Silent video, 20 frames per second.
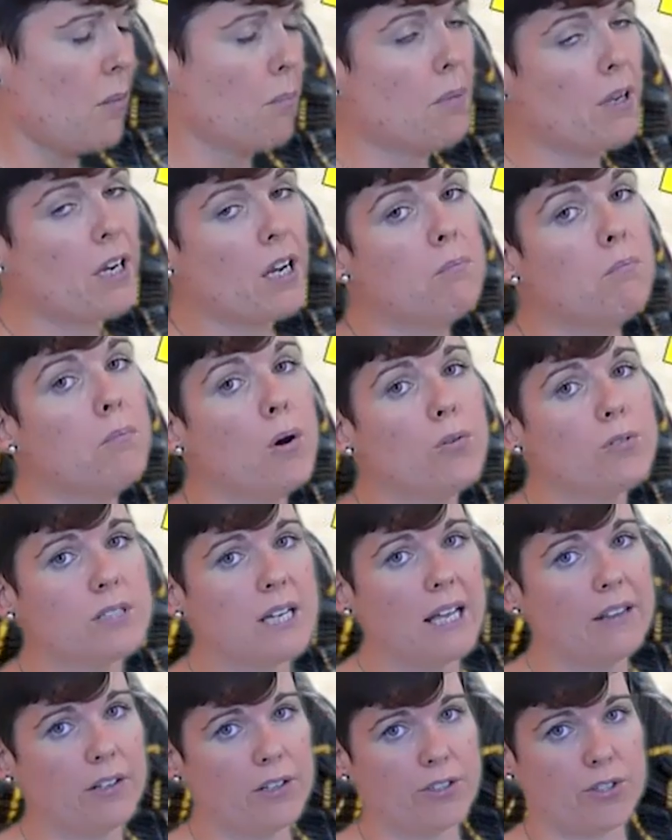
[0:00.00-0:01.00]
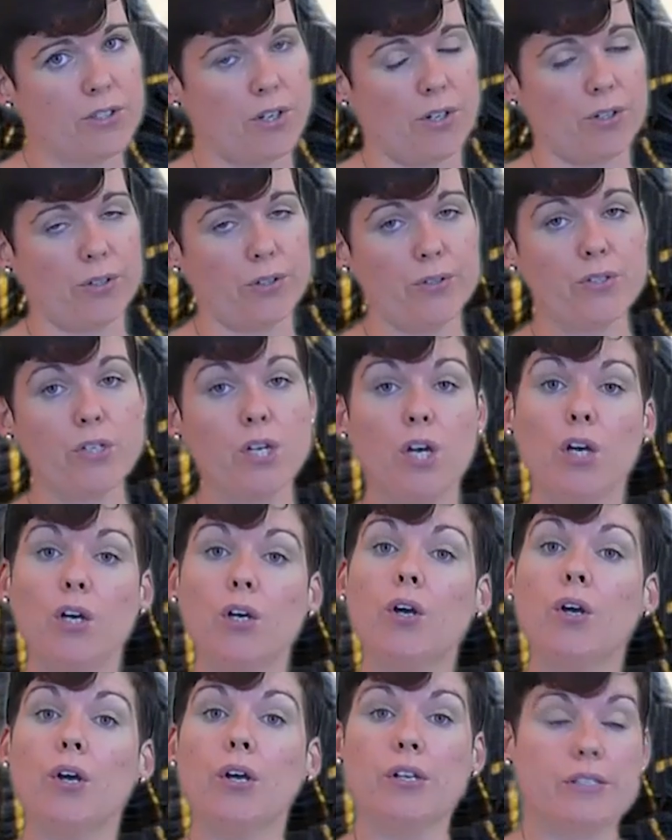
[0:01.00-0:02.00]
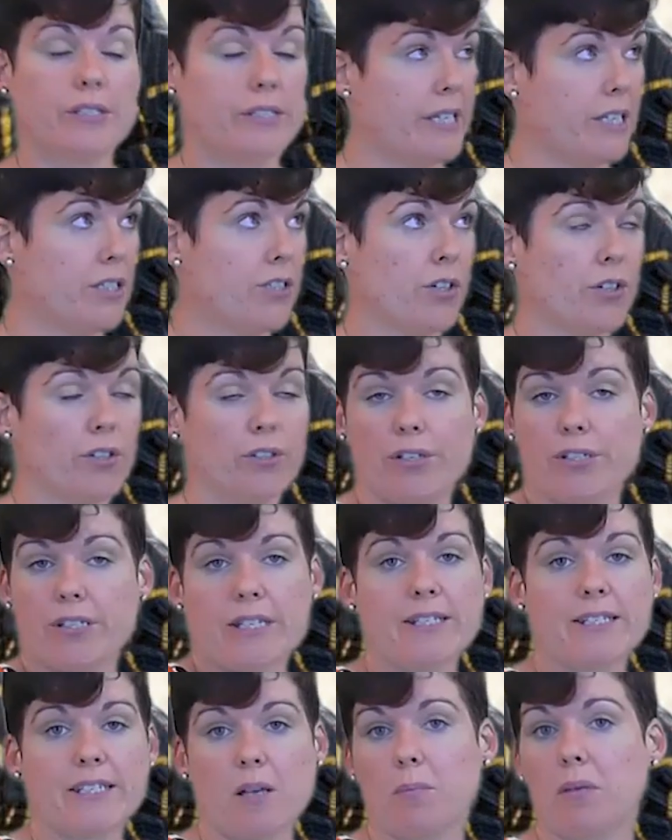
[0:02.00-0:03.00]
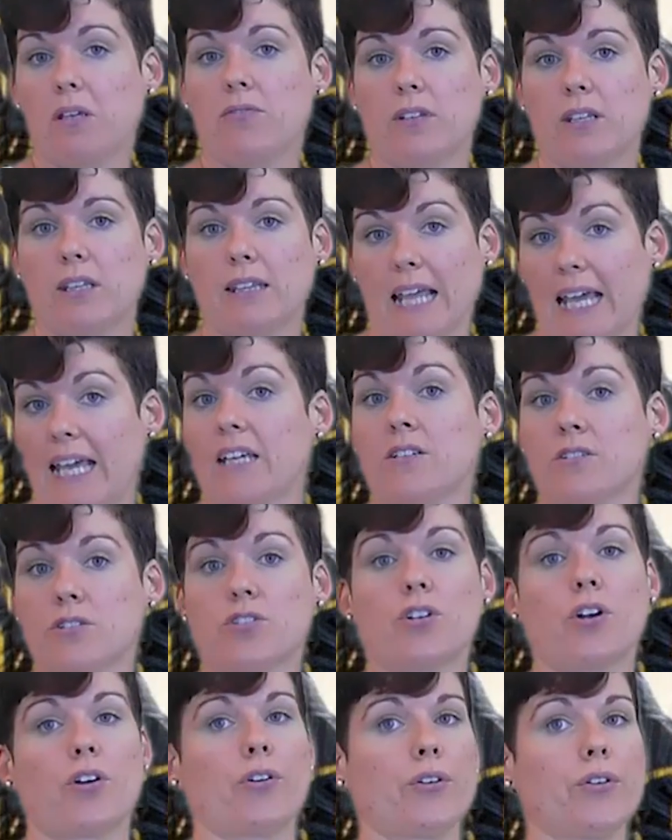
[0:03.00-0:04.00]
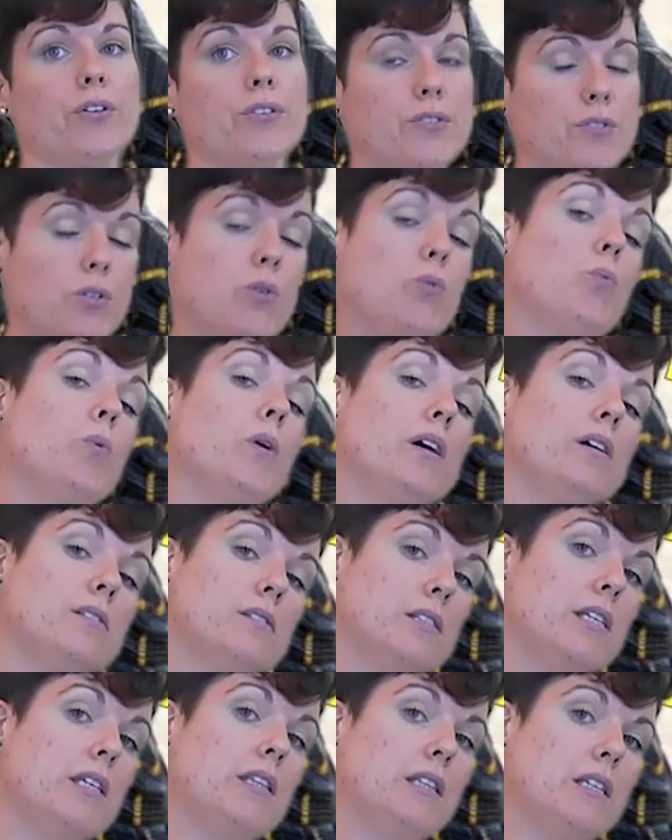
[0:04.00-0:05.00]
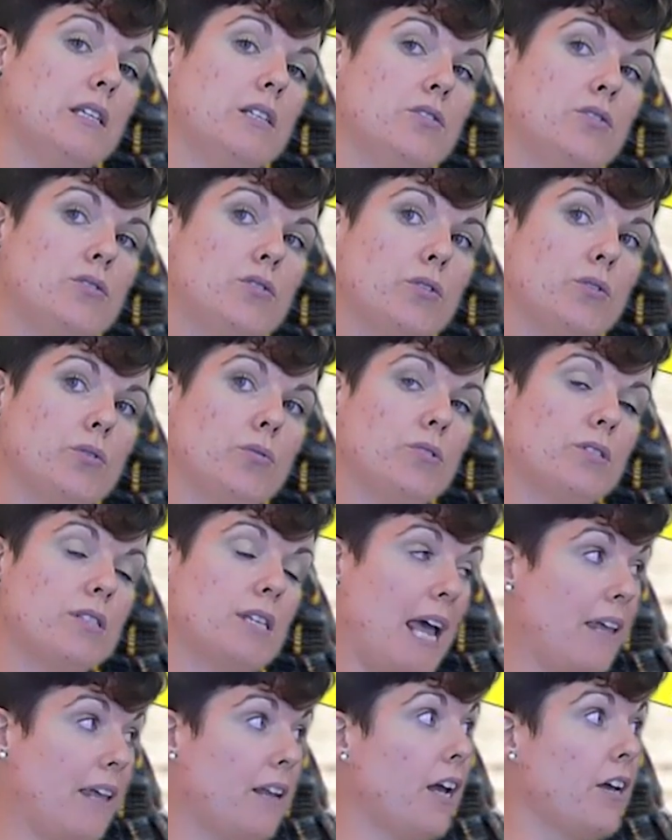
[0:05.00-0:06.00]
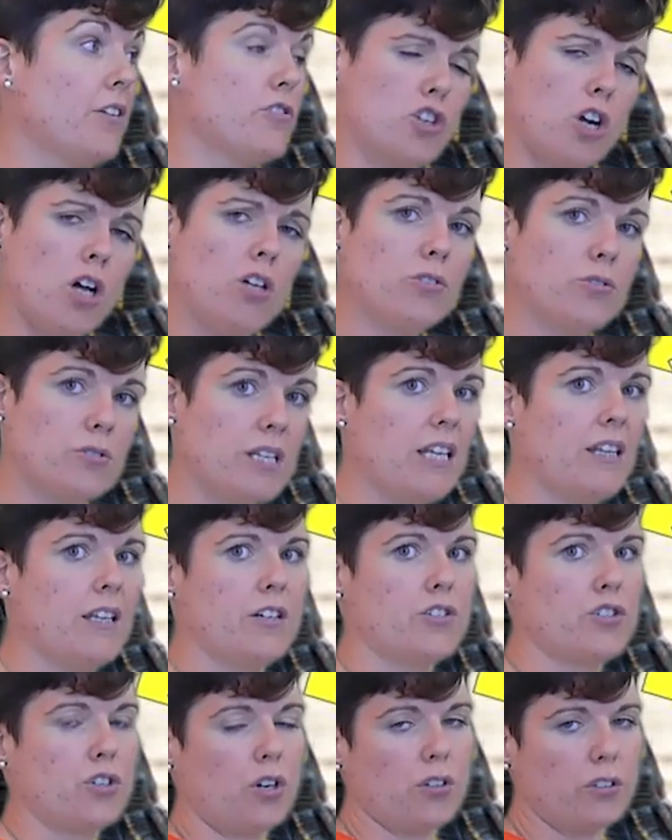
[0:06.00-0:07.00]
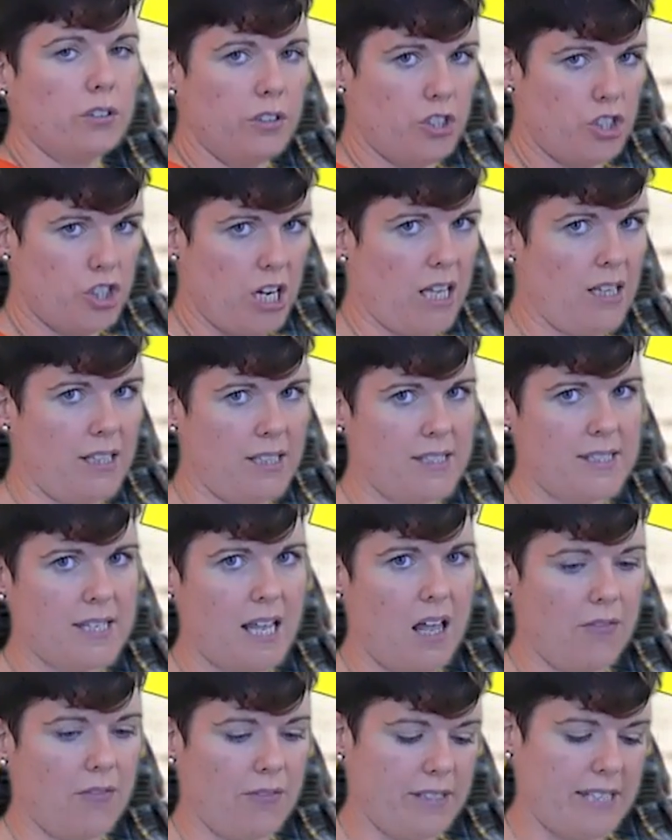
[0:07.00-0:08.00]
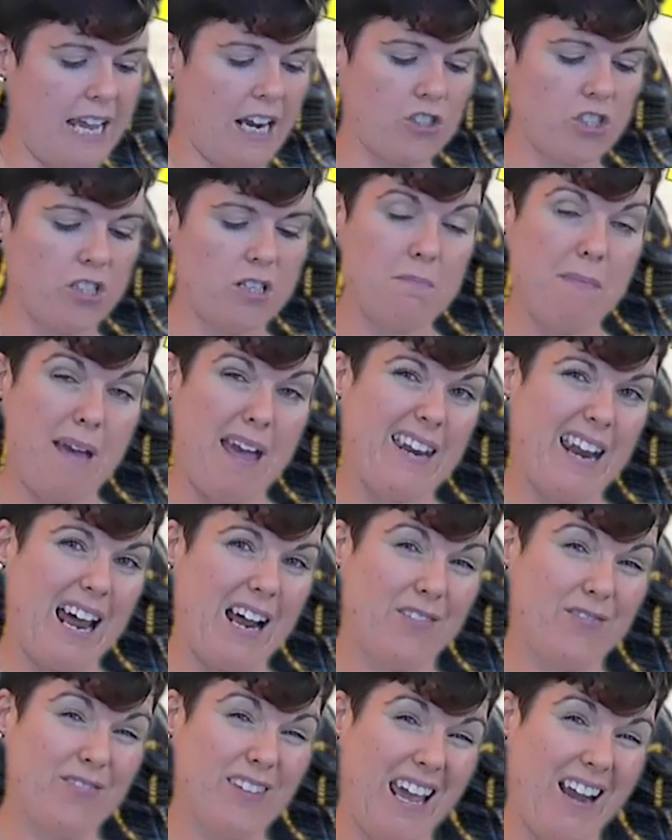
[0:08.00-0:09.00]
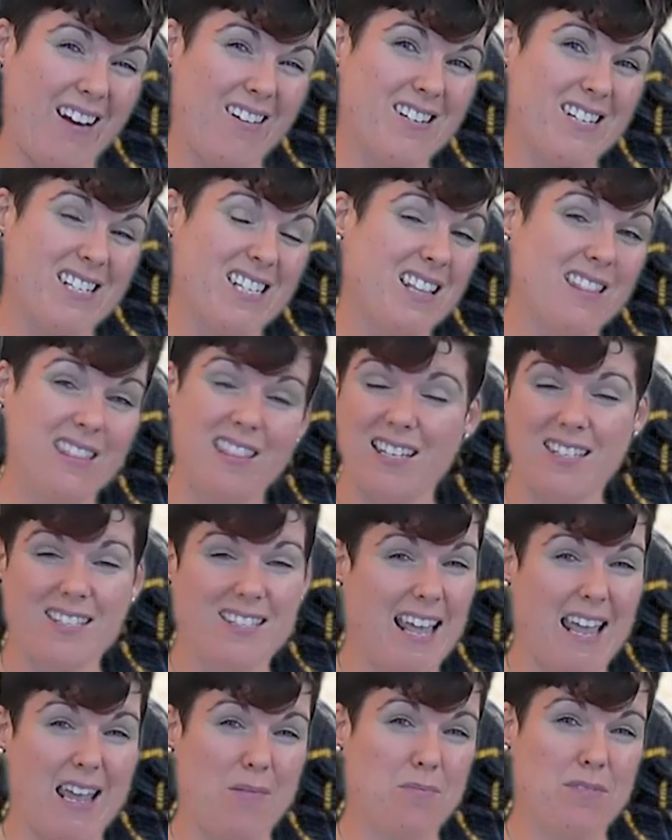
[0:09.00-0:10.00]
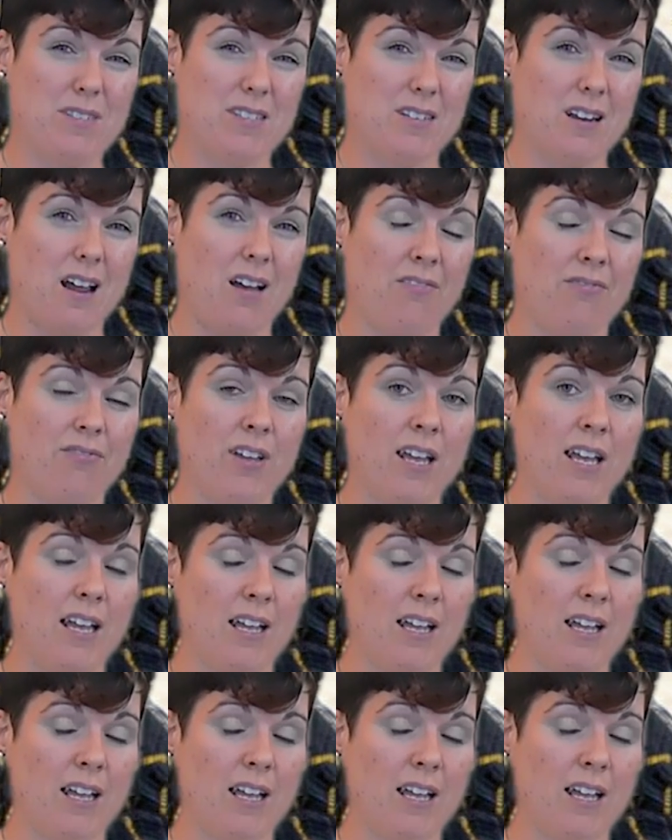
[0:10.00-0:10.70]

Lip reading: But on most other turtles, sea turtles and some even land turtles, you will see these scutes. And I should also say that a turtle shell itself is actually made out of keratin, the same stuff,